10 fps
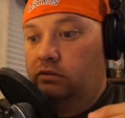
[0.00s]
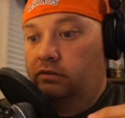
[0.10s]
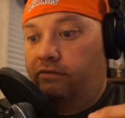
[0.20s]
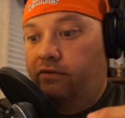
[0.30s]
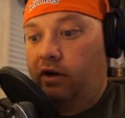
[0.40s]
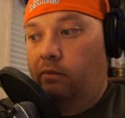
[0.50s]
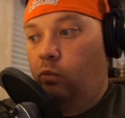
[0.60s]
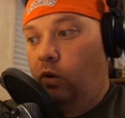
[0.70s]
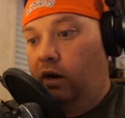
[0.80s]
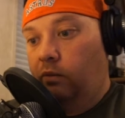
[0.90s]

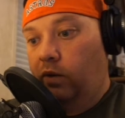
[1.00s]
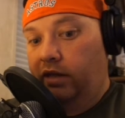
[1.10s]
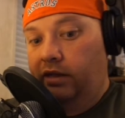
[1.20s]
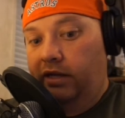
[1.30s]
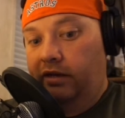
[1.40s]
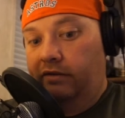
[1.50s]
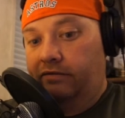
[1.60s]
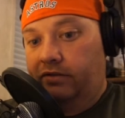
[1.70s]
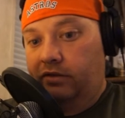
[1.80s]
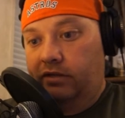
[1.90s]
From where we
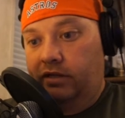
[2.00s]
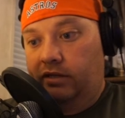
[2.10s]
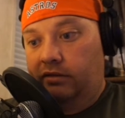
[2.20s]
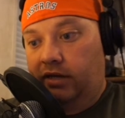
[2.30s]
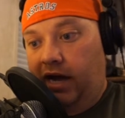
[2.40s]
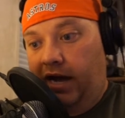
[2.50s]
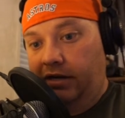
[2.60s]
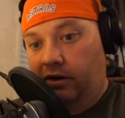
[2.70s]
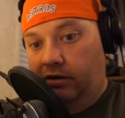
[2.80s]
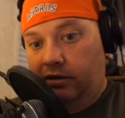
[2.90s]
live to the eye
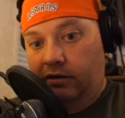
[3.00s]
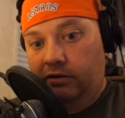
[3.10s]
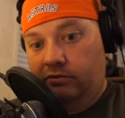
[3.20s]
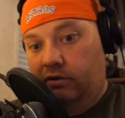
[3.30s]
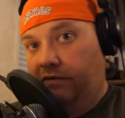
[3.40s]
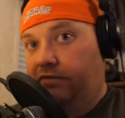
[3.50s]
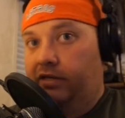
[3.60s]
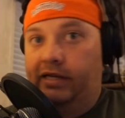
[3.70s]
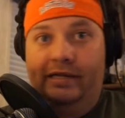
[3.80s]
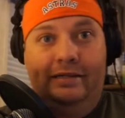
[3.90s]
doctor is
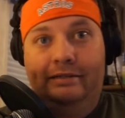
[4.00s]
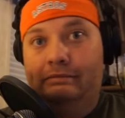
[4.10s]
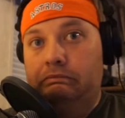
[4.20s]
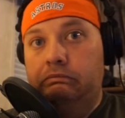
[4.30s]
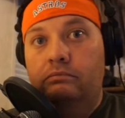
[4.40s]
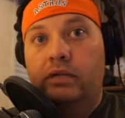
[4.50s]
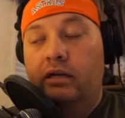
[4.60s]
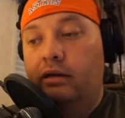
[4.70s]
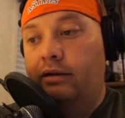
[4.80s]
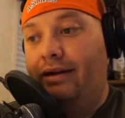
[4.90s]
roughly,
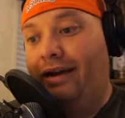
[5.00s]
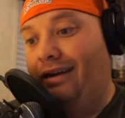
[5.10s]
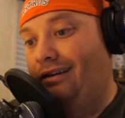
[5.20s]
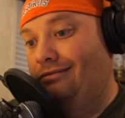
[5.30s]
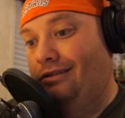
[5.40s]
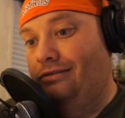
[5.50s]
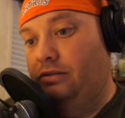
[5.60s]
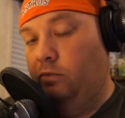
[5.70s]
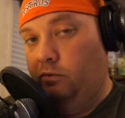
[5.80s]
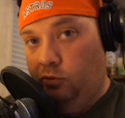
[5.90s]
I don't know,
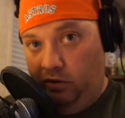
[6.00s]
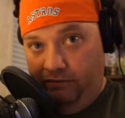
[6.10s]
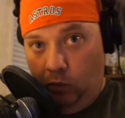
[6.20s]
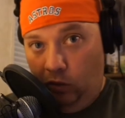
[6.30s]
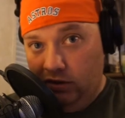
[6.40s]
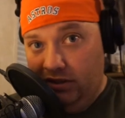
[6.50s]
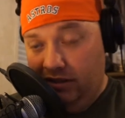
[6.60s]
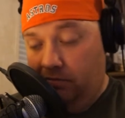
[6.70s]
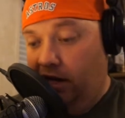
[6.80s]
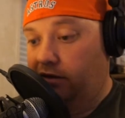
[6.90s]
somewhere between 4 and
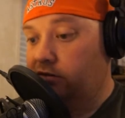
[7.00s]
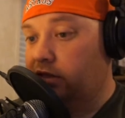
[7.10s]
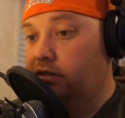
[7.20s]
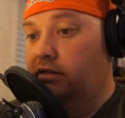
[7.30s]
6 miles.